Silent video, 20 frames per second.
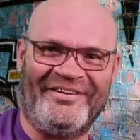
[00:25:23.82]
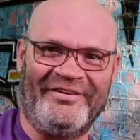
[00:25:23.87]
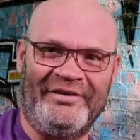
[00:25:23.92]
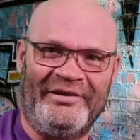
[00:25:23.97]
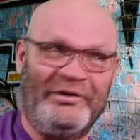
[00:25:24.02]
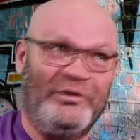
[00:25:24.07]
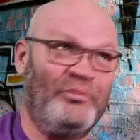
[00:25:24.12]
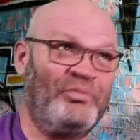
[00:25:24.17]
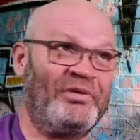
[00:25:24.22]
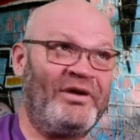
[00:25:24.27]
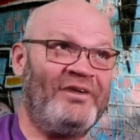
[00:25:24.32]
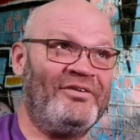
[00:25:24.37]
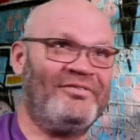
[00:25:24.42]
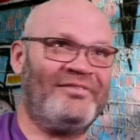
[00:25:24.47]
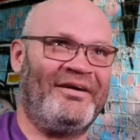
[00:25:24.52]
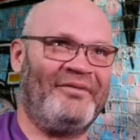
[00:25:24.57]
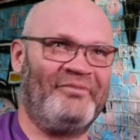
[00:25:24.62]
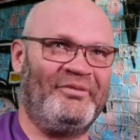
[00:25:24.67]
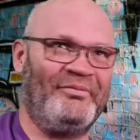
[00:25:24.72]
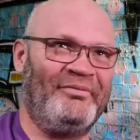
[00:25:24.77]
like a little
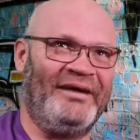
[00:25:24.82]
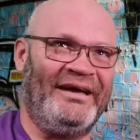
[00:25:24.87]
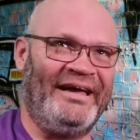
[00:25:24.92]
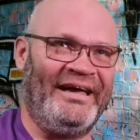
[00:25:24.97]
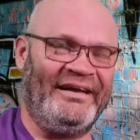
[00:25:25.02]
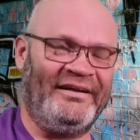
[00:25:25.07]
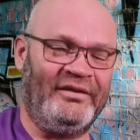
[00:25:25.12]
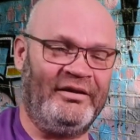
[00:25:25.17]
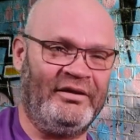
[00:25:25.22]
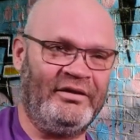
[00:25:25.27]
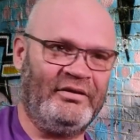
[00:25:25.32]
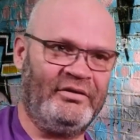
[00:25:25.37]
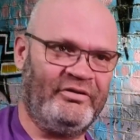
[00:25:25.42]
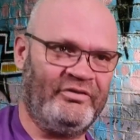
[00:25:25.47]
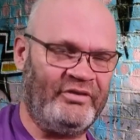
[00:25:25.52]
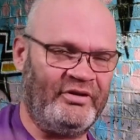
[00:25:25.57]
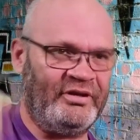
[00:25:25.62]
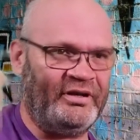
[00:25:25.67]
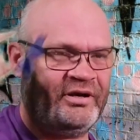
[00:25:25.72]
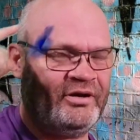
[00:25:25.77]
program in my head.
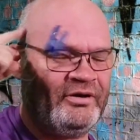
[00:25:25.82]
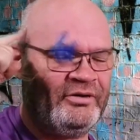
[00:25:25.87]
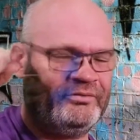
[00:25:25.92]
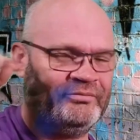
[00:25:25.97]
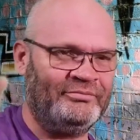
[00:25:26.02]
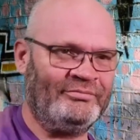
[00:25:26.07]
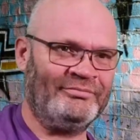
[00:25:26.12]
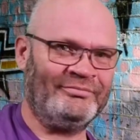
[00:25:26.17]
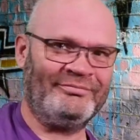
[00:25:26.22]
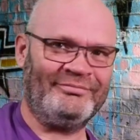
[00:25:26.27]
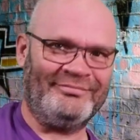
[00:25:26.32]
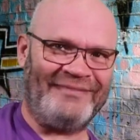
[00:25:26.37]
Turn that on.